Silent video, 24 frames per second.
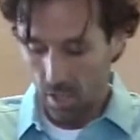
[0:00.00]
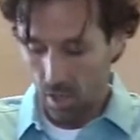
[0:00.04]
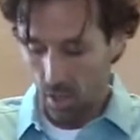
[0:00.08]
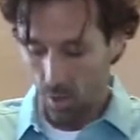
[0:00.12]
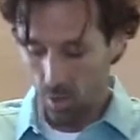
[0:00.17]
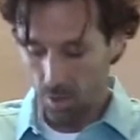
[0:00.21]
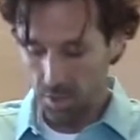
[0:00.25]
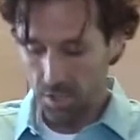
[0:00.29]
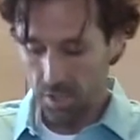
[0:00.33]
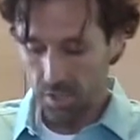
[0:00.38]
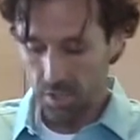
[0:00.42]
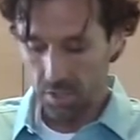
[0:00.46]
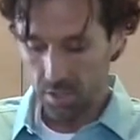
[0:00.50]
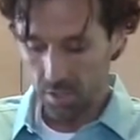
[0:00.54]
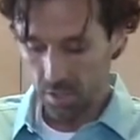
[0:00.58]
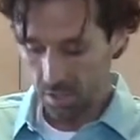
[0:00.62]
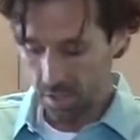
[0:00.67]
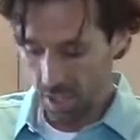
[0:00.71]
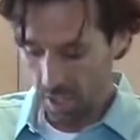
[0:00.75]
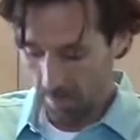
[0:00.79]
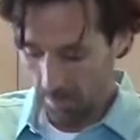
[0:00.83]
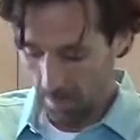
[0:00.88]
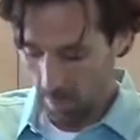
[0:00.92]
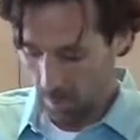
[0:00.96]
or you can just
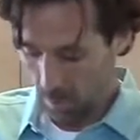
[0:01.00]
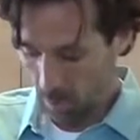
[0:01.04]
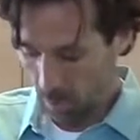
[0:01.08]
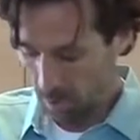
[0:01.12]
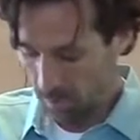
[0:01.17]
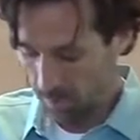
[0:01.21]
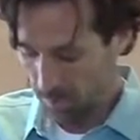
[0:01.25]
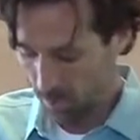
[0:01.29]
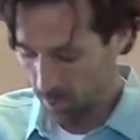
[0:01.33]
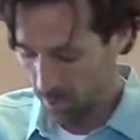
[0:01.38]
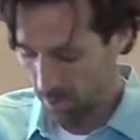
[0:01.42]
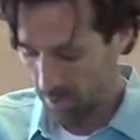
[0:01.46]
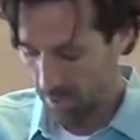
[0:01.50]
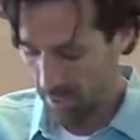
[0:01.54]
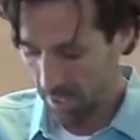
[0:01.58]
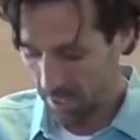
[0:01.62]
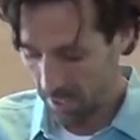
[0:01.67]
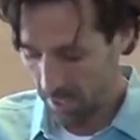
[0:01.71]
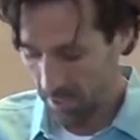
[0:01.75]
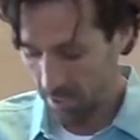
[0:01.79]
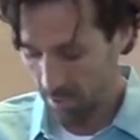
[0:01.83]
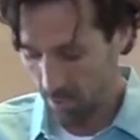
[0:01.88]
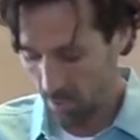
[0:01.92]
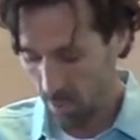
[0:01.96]
take my word for it that
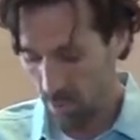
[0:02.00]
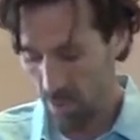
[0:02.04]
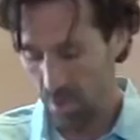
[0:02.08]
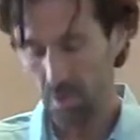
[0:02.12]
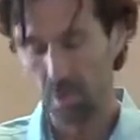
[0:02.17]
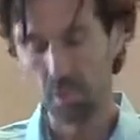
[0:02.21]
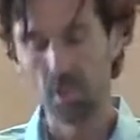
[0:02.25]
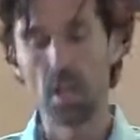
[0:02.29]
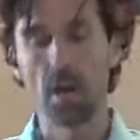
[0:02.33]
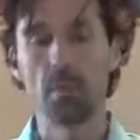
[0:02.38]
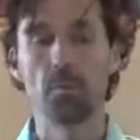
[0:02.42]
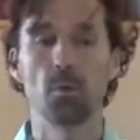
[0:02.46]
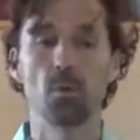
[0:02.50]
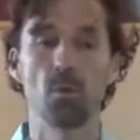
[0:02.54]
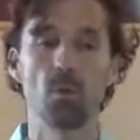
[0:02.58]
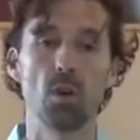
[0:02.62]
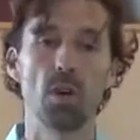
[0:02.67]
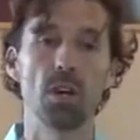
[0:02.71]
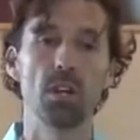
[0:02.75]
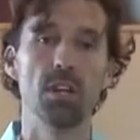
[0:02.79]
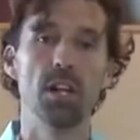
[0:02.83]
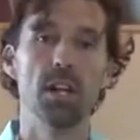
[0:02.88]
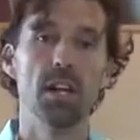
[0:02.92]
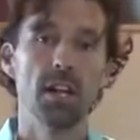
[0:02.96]
it is one of the
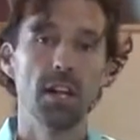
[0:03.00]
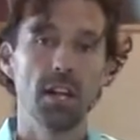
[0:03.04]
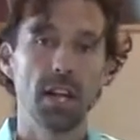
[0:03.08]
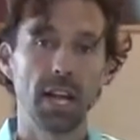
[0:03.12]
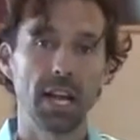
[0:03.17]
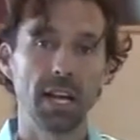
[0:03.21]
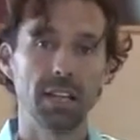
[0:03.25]
#1